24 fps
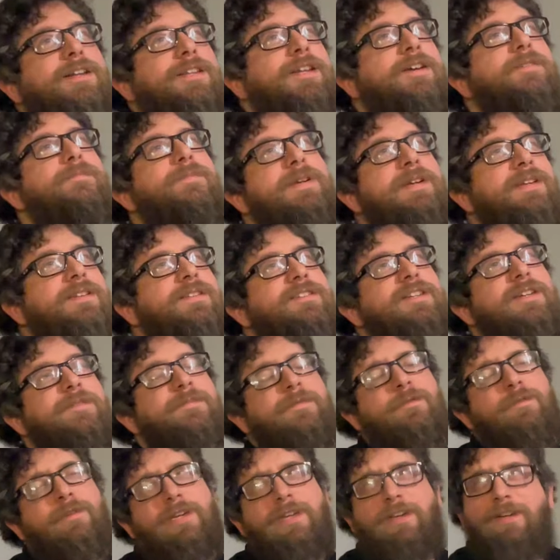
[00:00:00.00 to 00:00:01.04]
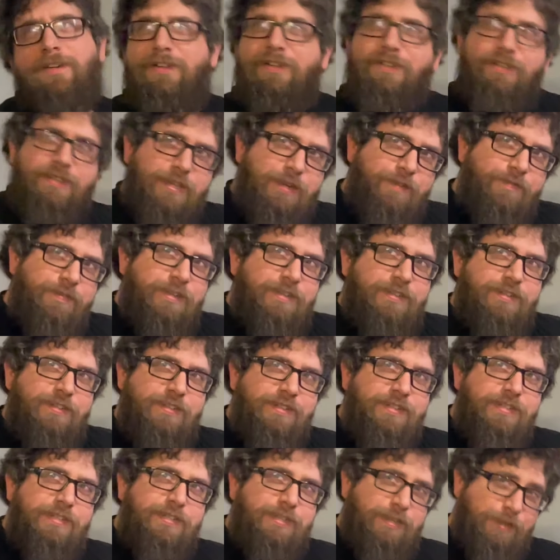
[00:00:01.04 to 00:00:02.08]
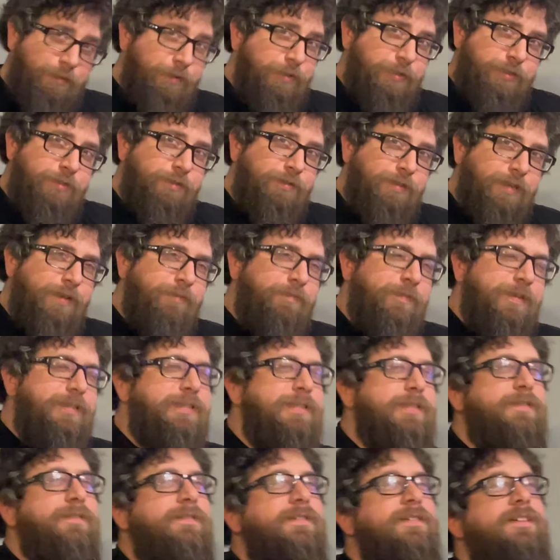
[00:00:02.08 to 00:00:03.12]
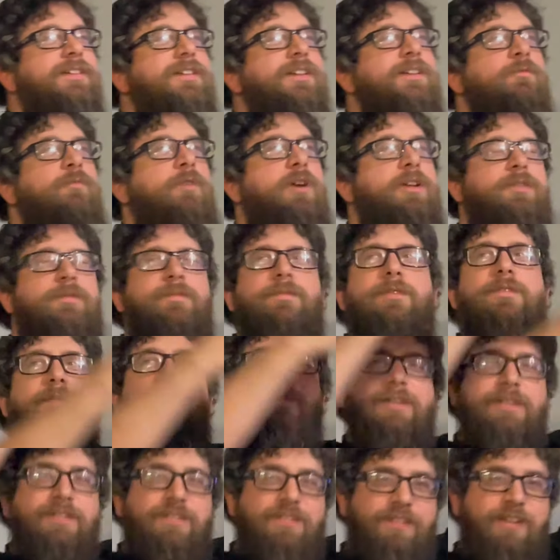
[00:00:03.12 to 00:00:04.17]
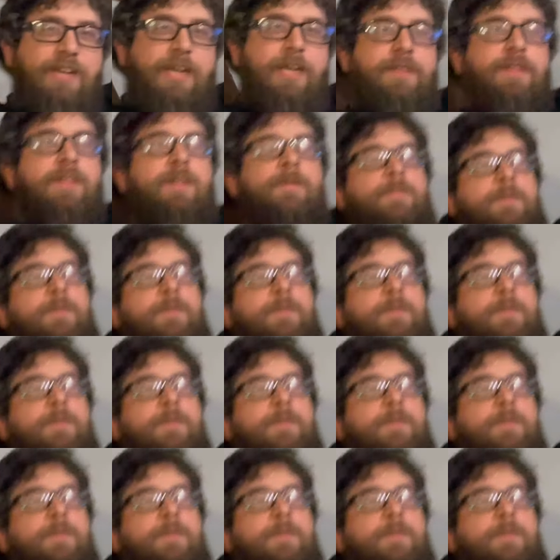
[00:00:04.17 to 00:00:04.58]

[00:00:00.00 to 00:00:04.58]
love being Steve McQueen. Love it. I wish you'd love me too. Watch the movie, please. And then the